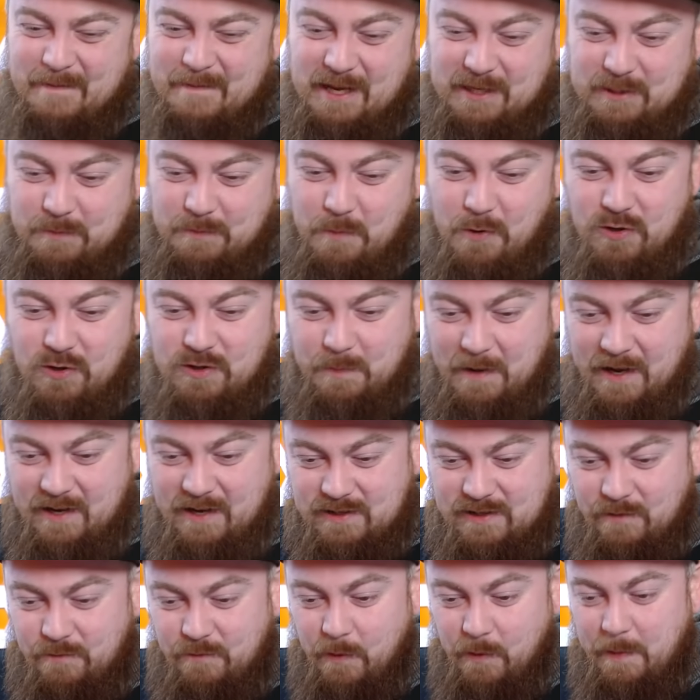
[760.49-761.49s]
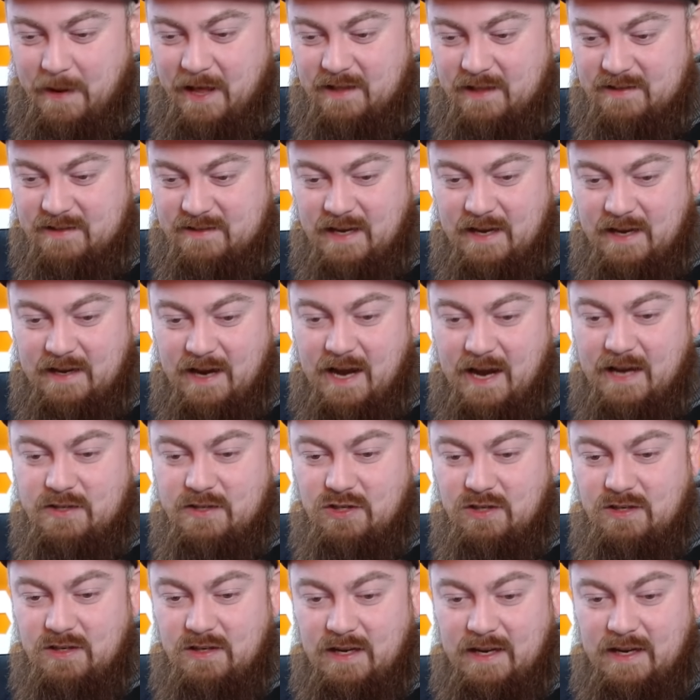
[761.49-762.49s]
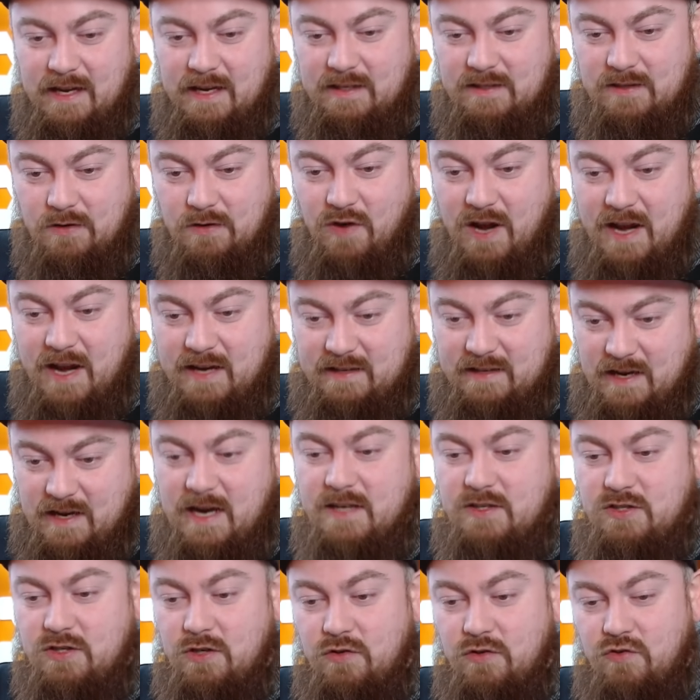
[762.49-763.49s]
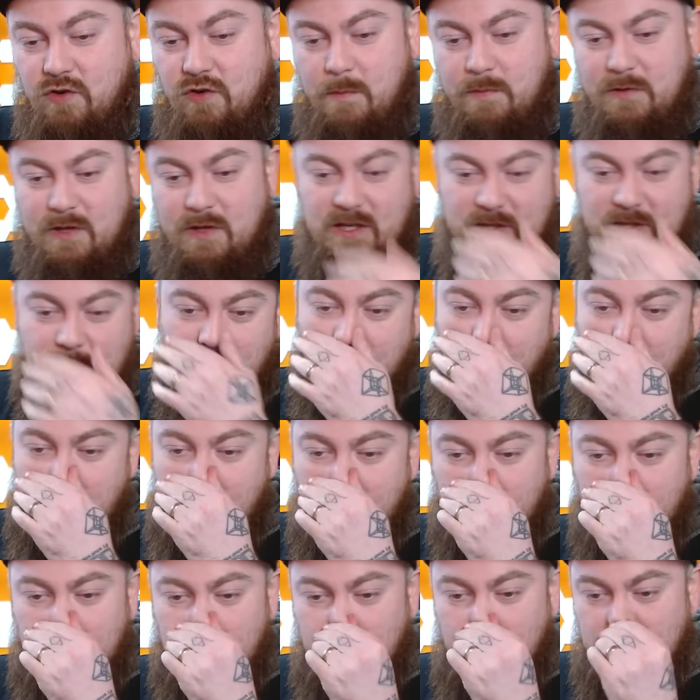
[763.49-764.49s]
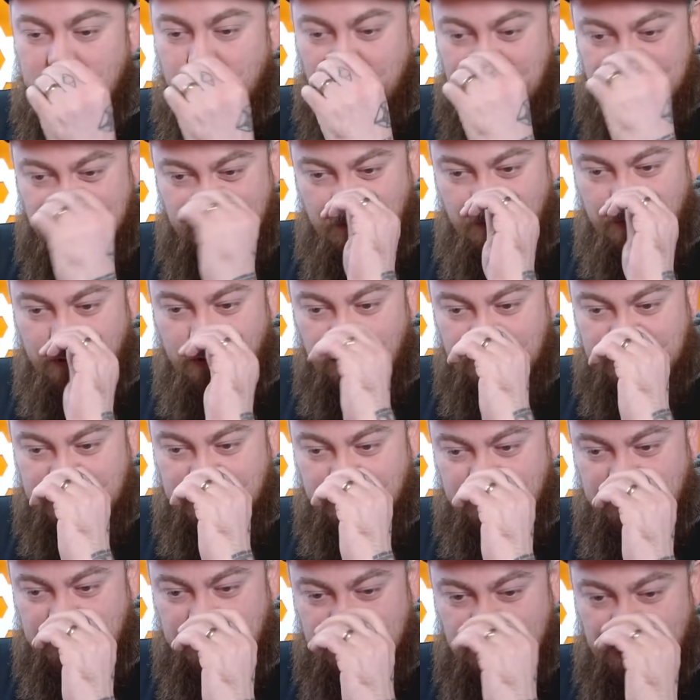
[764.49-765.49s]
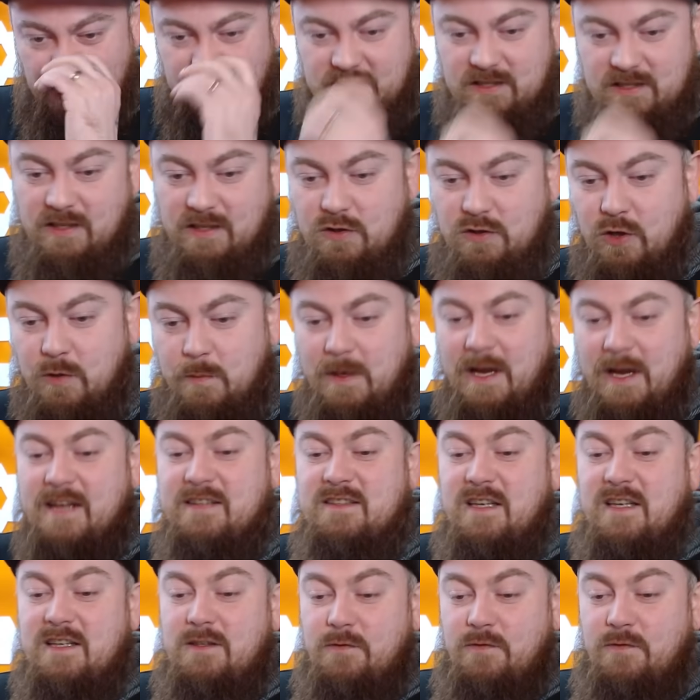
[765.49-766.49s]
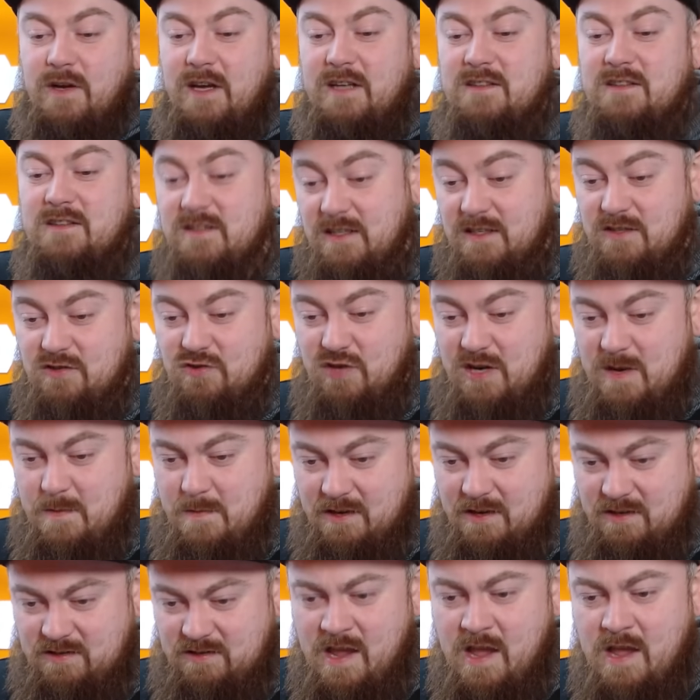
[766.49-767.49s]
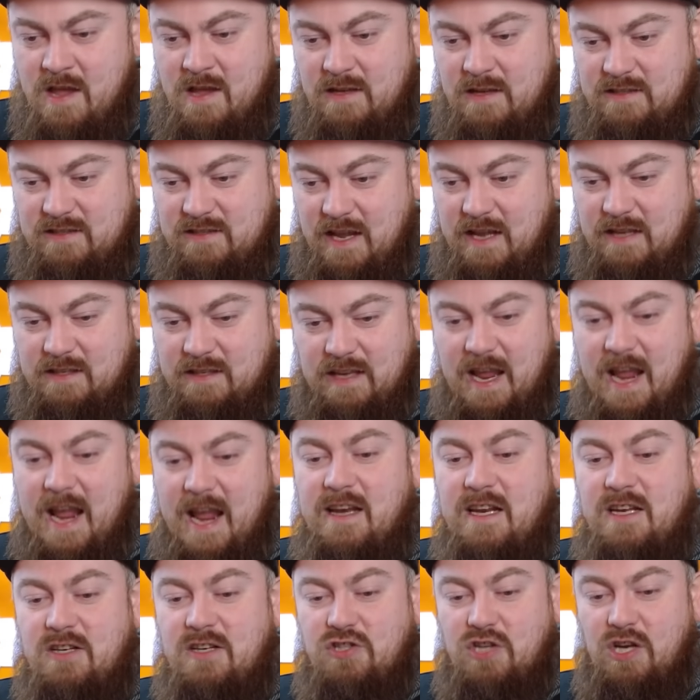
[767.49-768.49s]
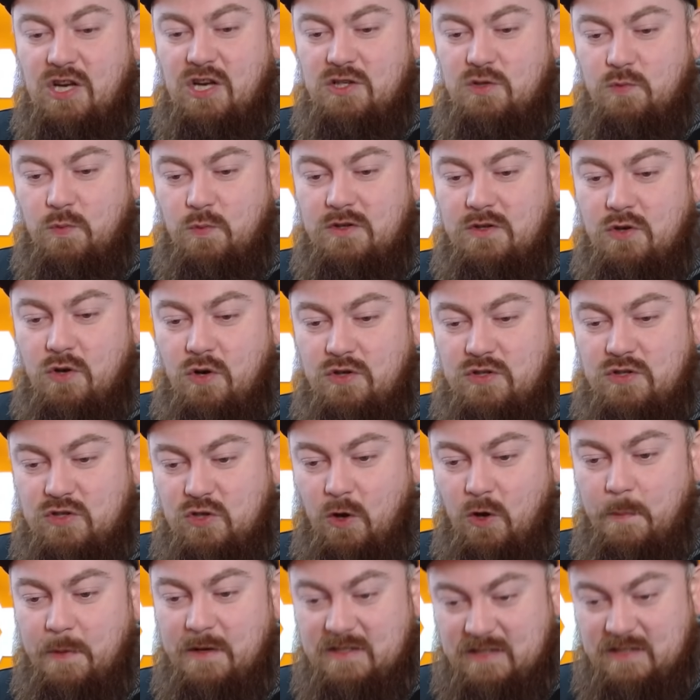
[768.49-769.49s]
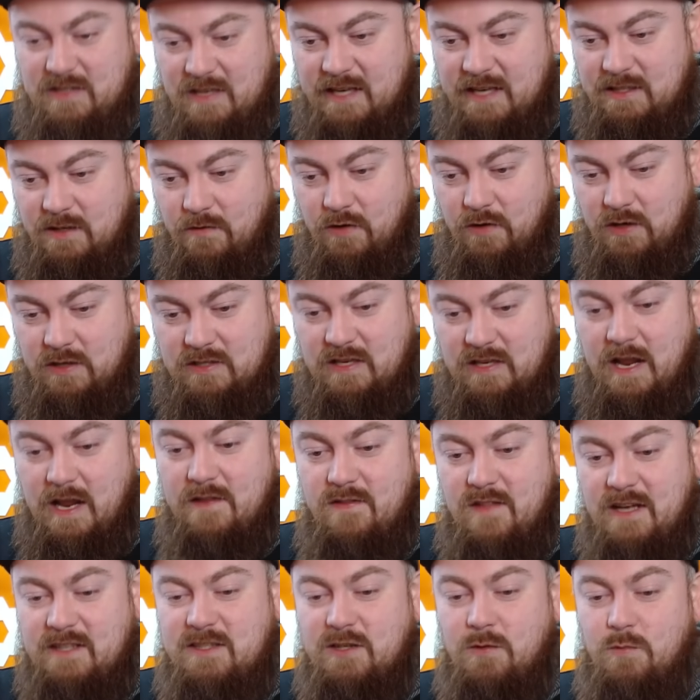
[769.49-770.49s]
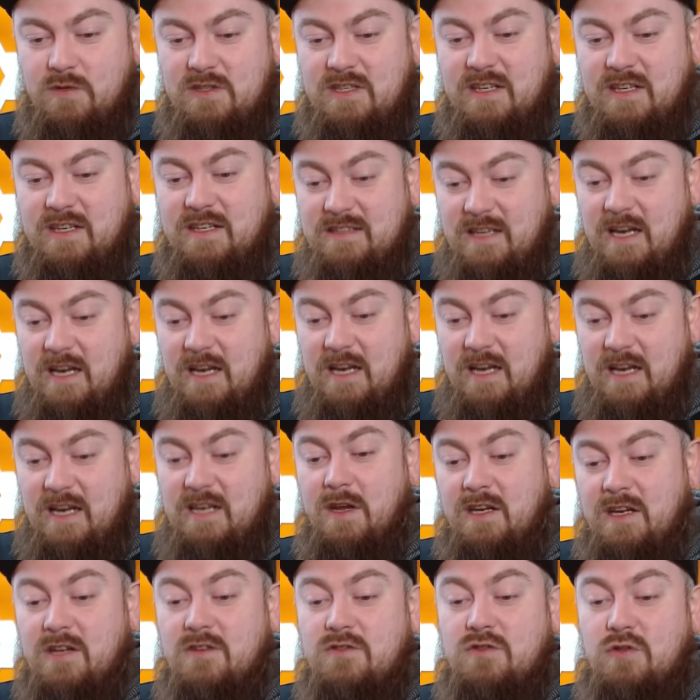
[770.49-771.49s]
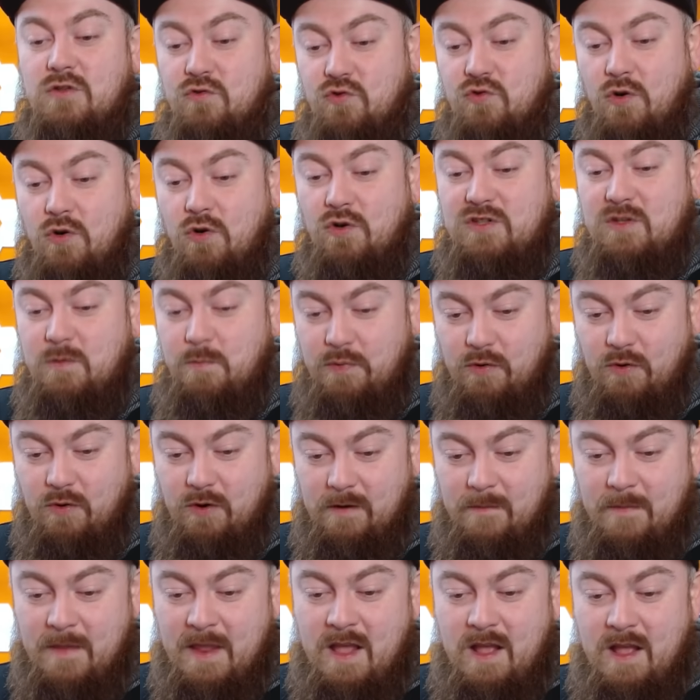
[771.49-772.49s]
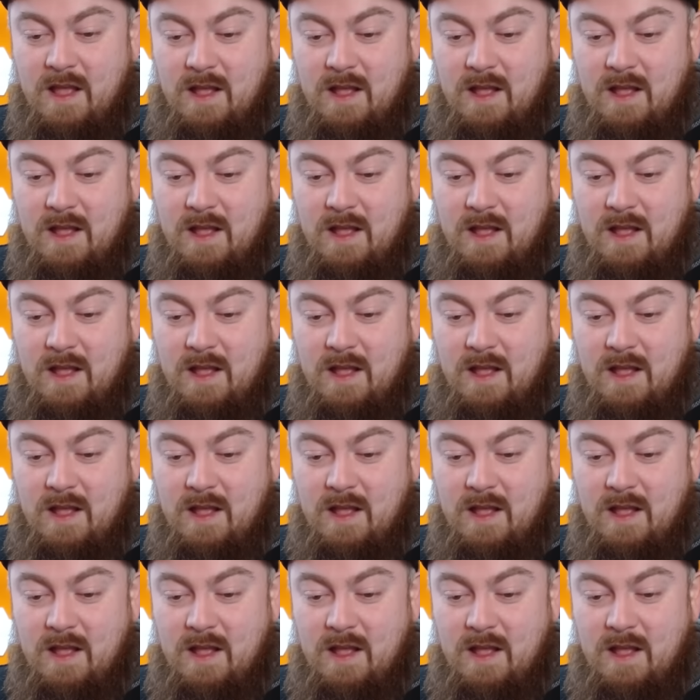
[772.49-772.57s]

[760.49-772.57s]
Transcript: A spokesperson for Palestine Action, a direct action group that has been among those which reports have suggested could be identified as extremist, said any change would not stop its activists and that it was continuing to draw support.